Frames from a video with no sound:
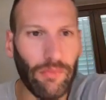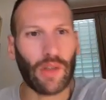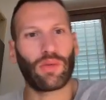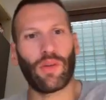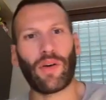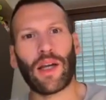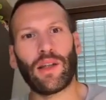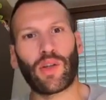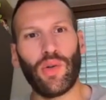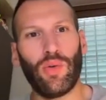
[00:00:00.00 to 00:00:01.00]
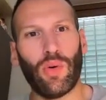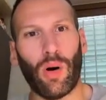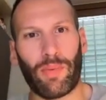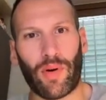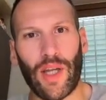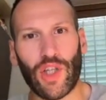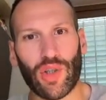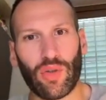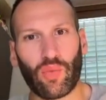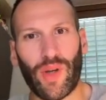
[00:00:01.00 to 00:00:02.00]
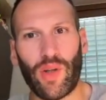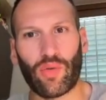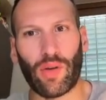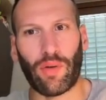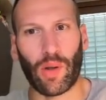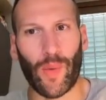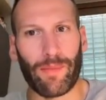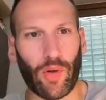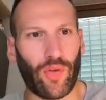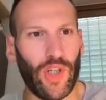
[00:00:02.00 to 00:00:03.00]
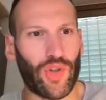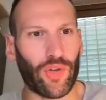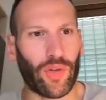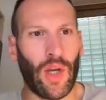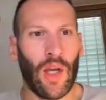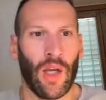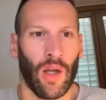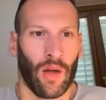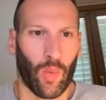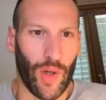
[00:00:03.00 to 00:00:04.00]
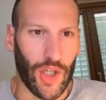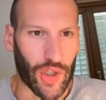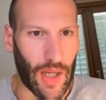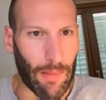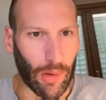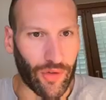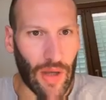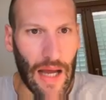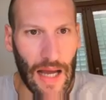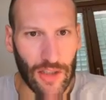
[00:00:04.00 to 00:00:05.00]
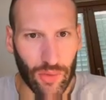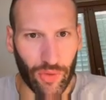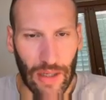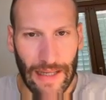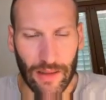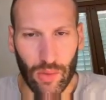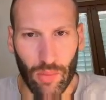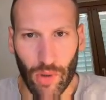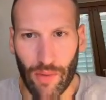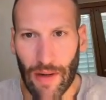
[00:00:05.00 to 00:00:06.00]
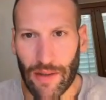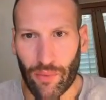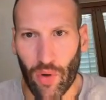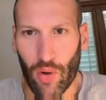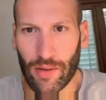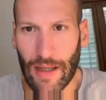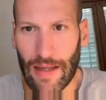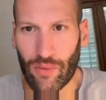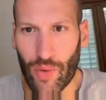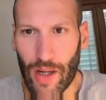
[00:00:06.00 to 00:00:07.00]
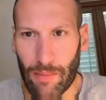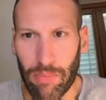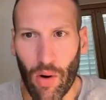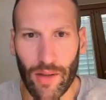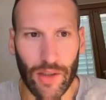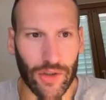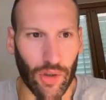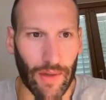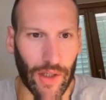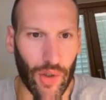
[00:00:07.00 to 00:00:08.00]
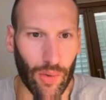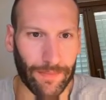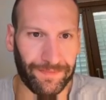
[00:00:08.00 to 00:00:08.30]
To define the queue operations, we use the following procedures, which enables us to select and to modify the front and rear pointers of a queue.